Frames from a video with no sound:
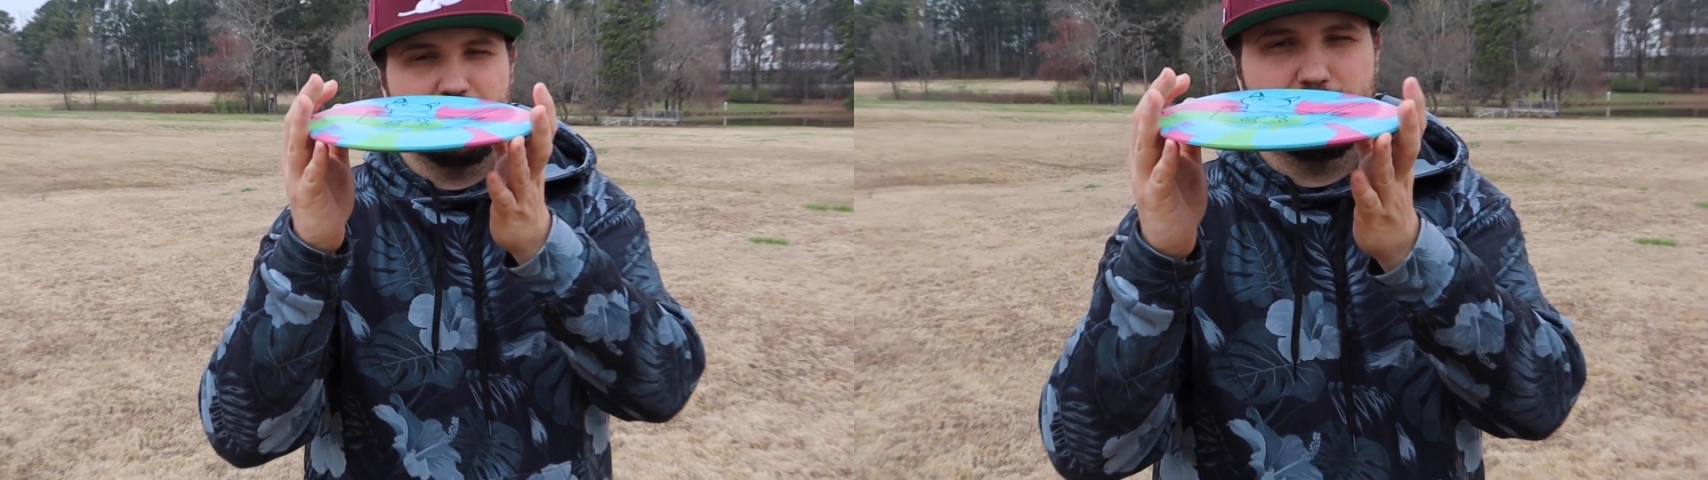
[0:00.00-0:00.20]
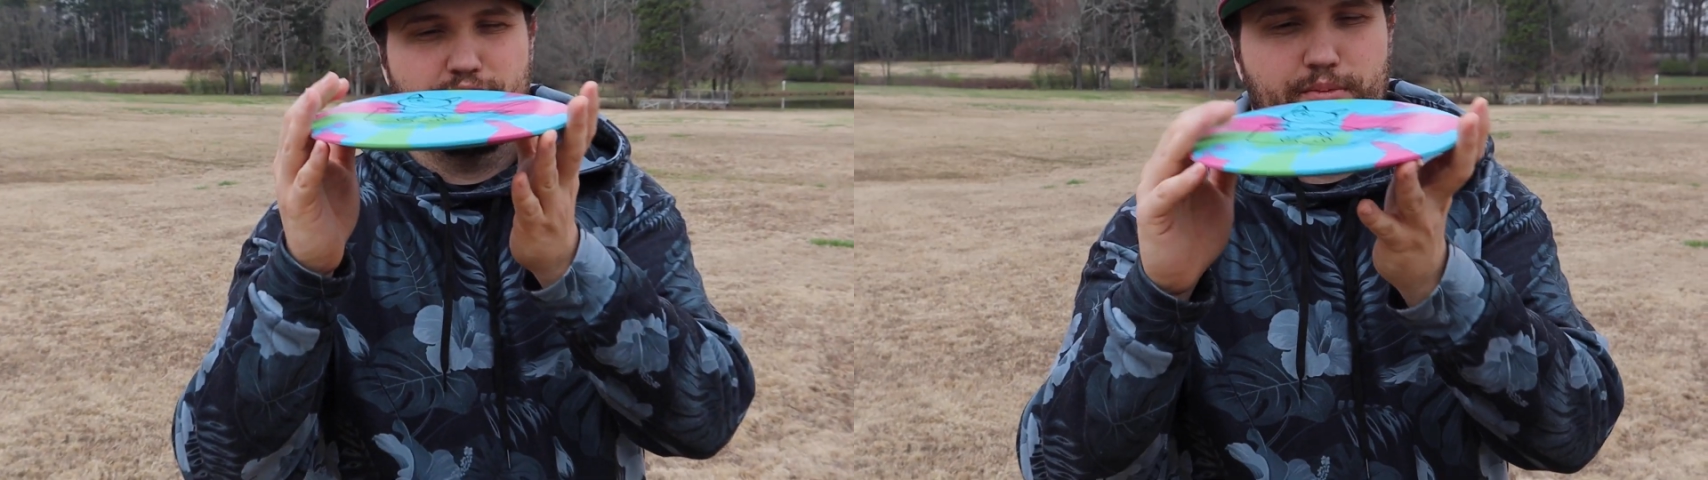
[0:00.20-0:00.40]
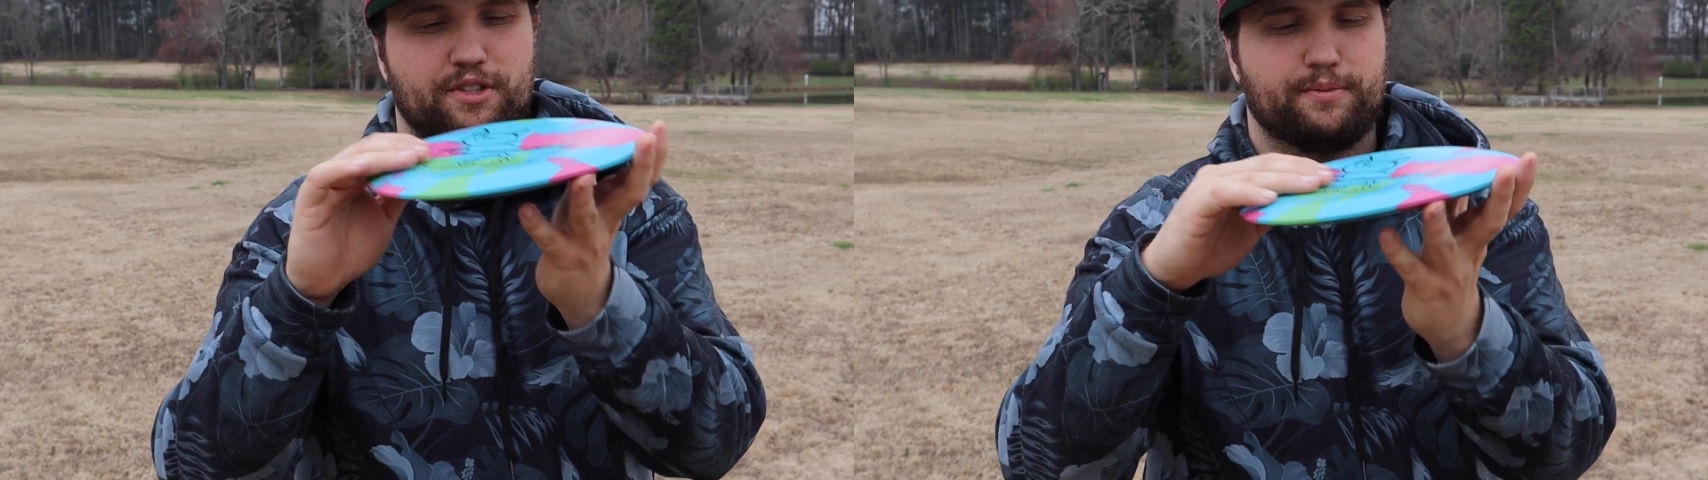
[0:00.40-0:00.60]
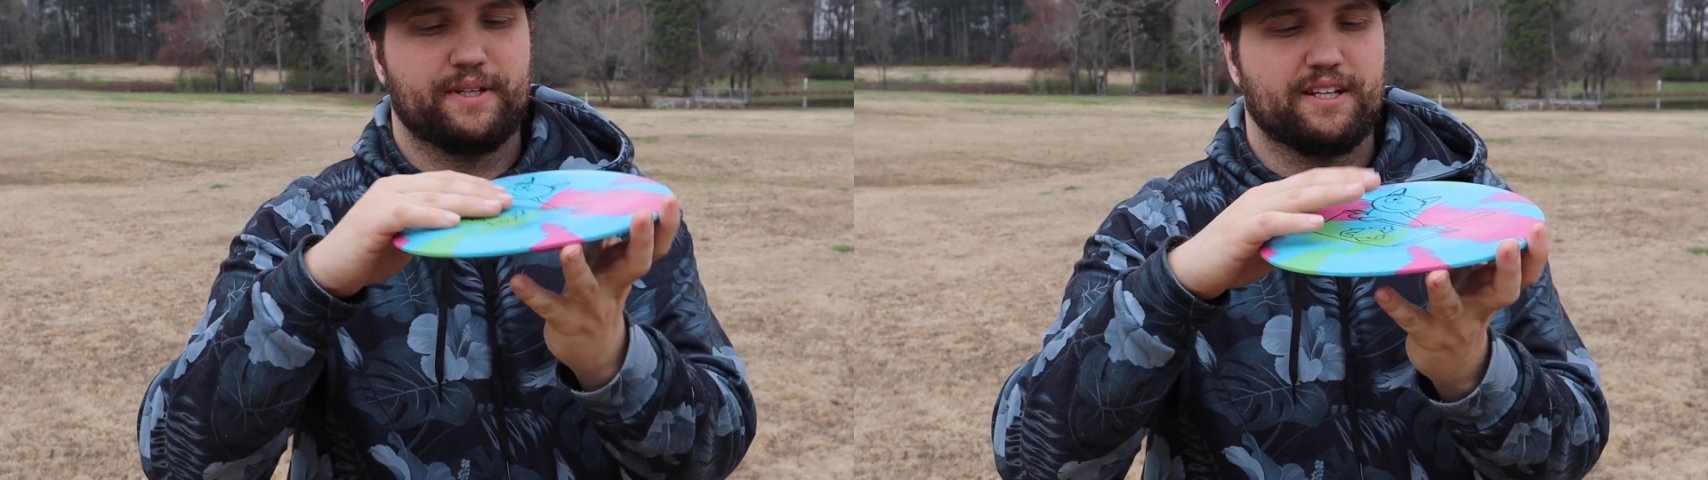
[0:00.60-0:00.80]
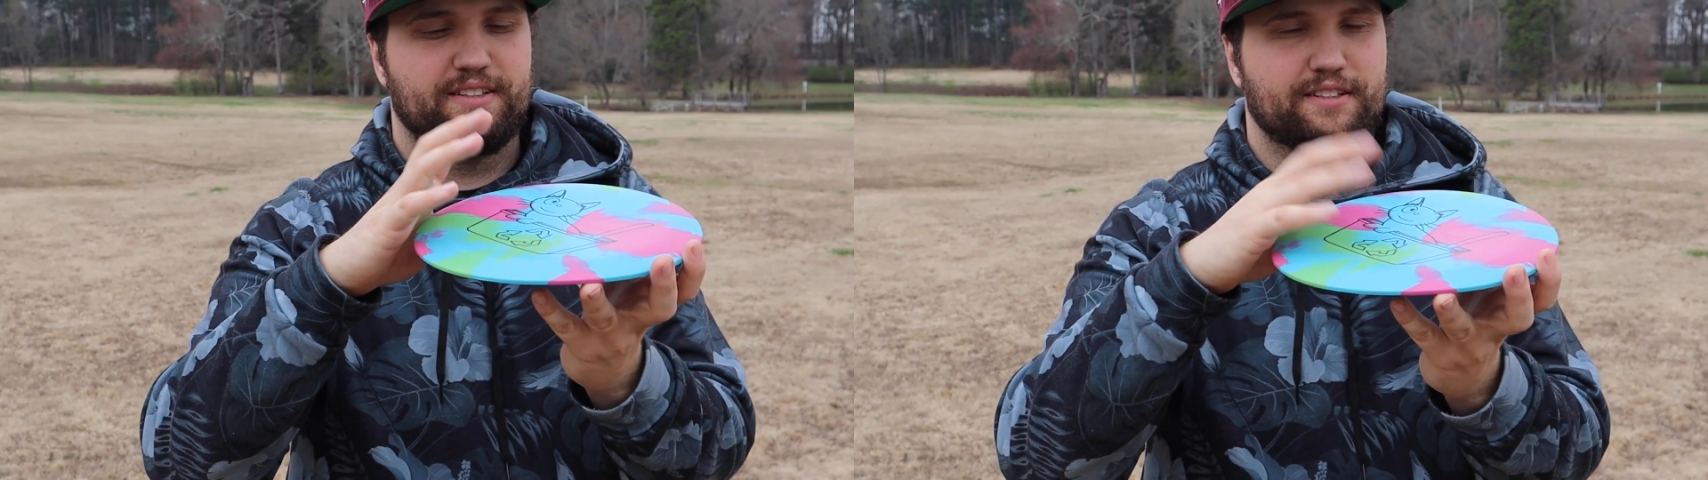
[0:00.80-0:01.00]
I assume just
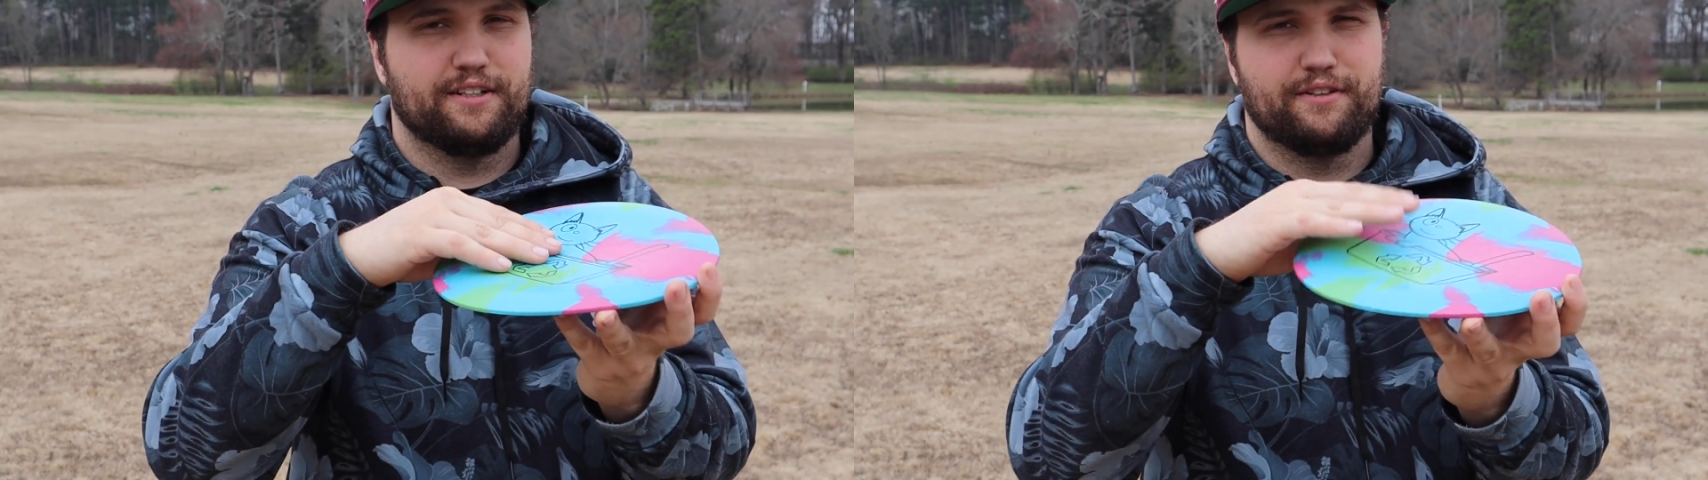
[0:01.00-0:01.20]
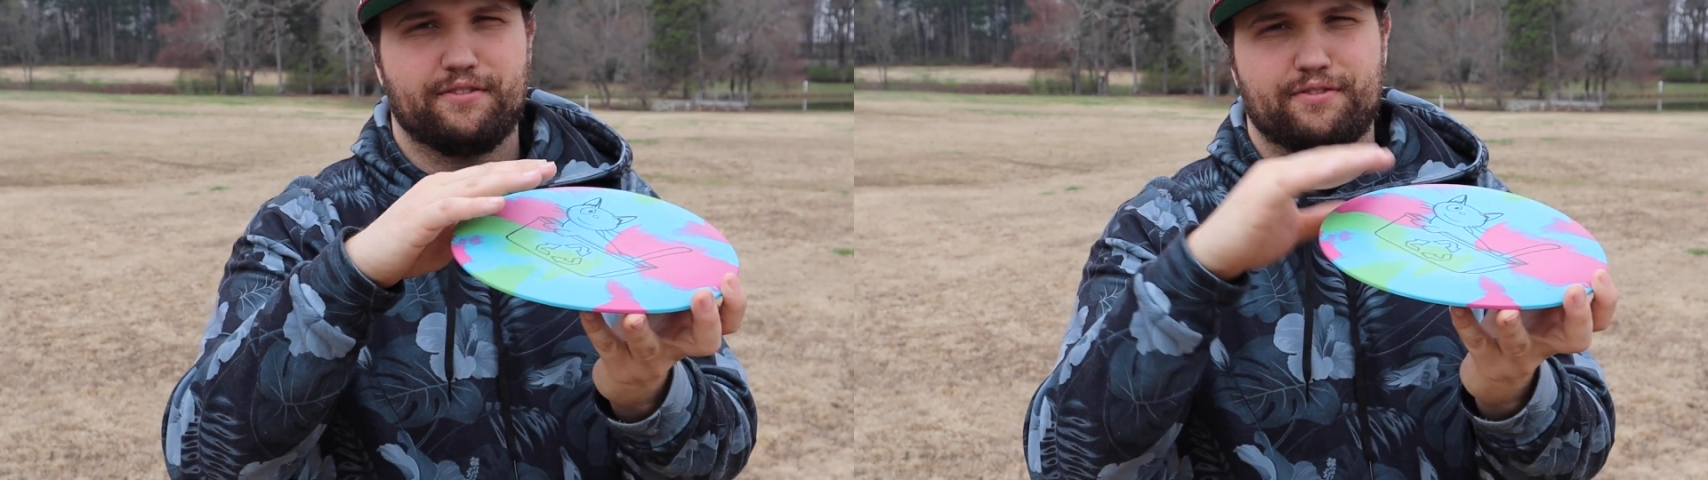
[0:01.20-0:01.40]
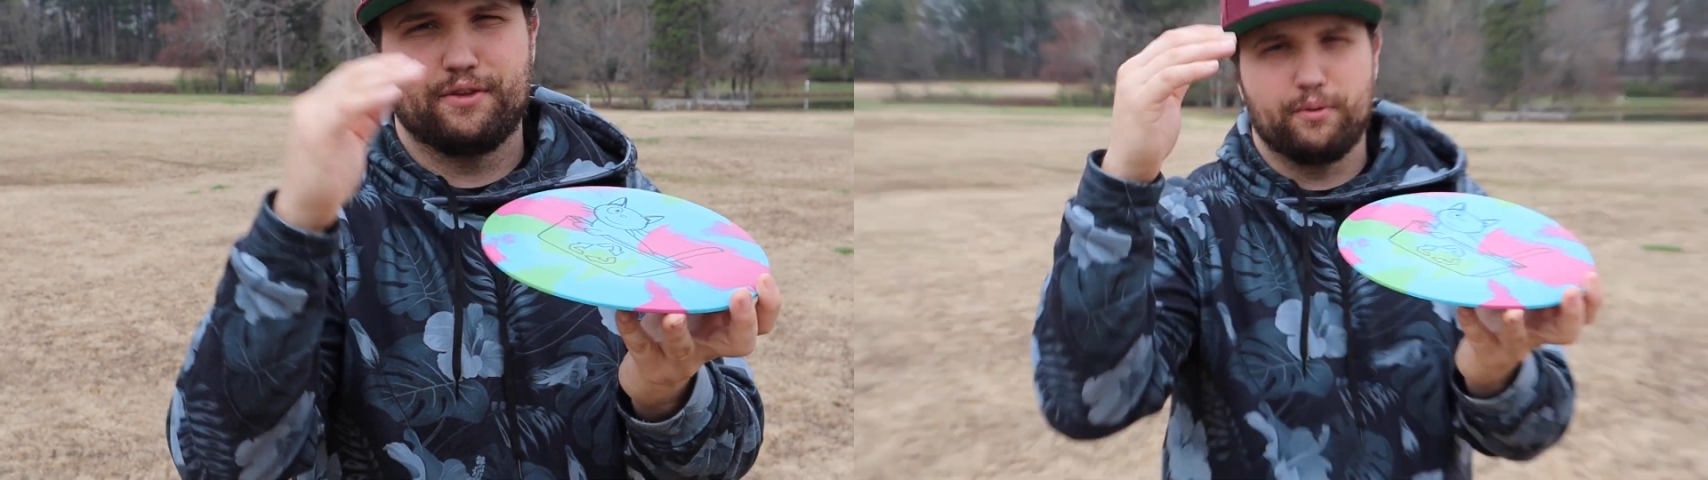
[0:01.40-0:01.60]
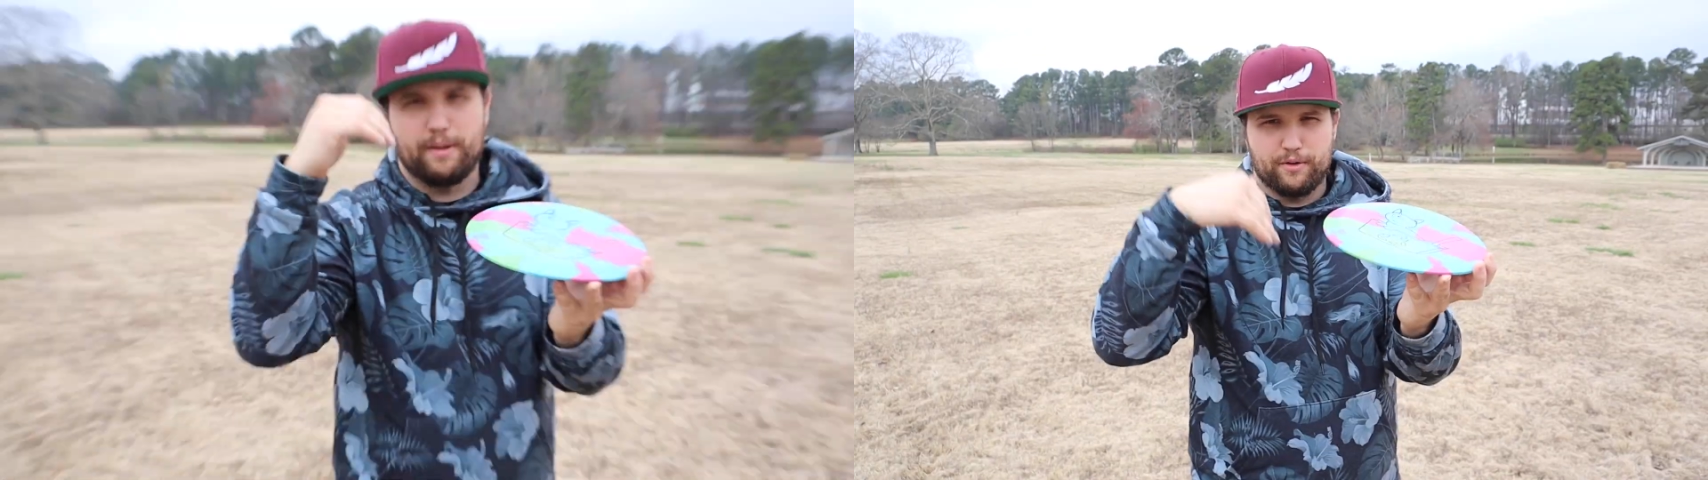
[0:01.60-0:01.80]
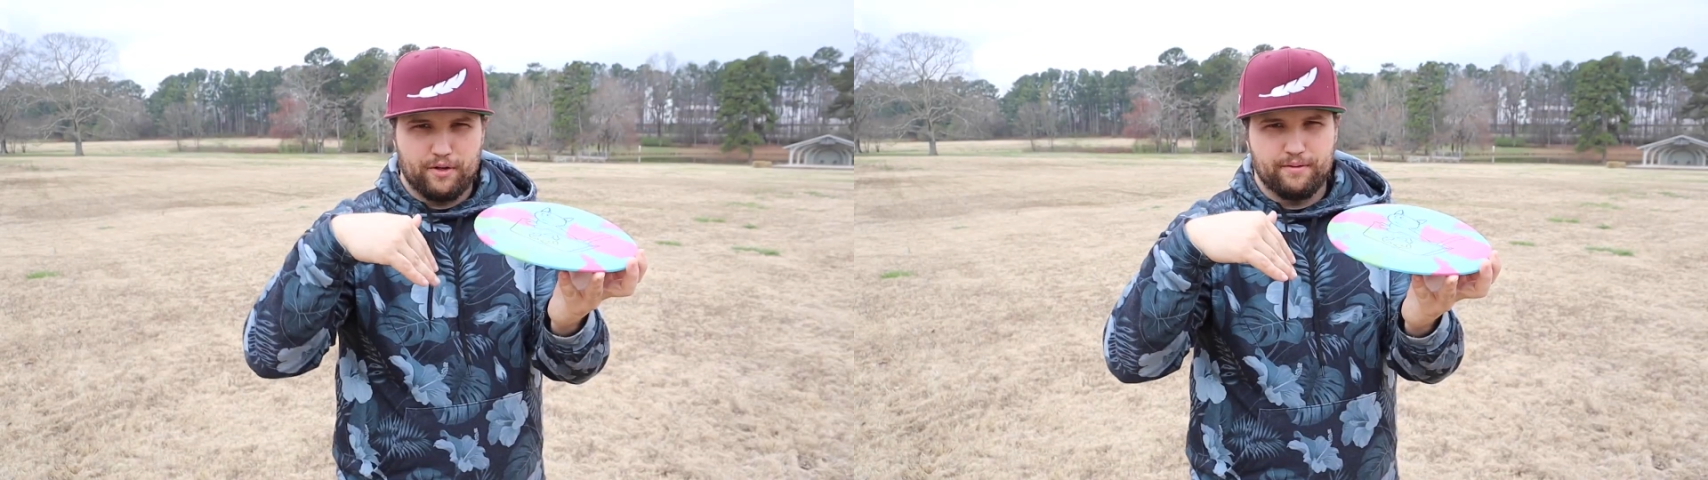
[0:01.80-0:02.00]
because of the
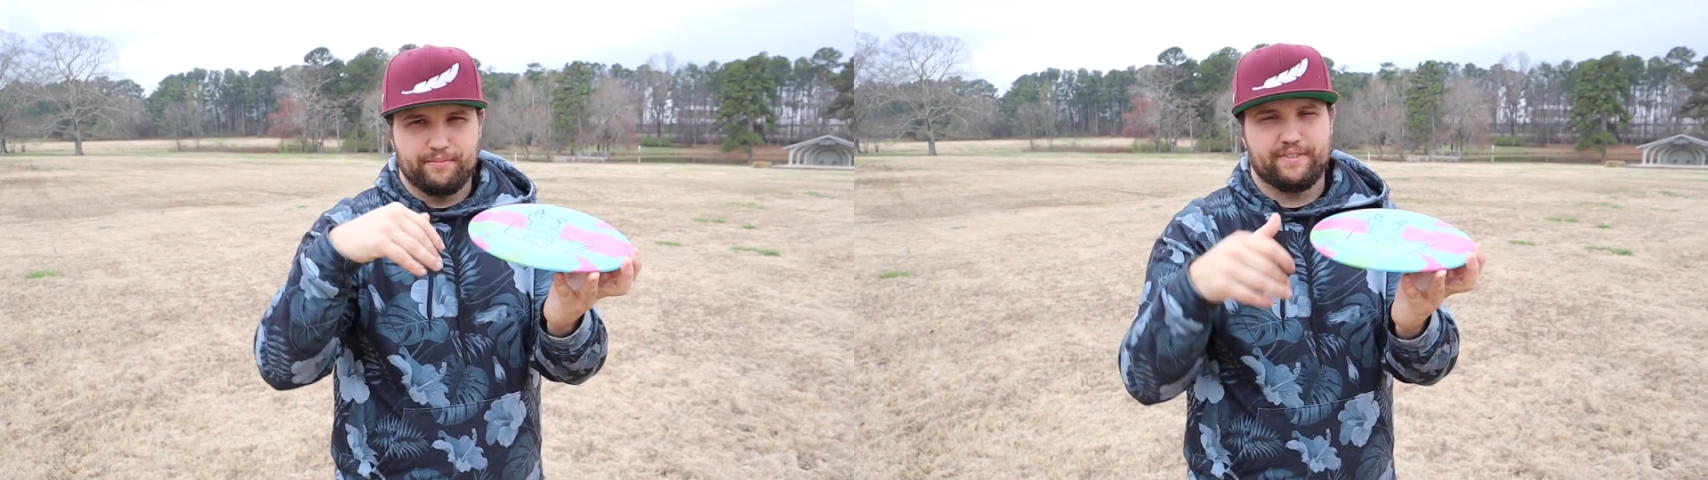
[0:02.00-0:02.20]
rubber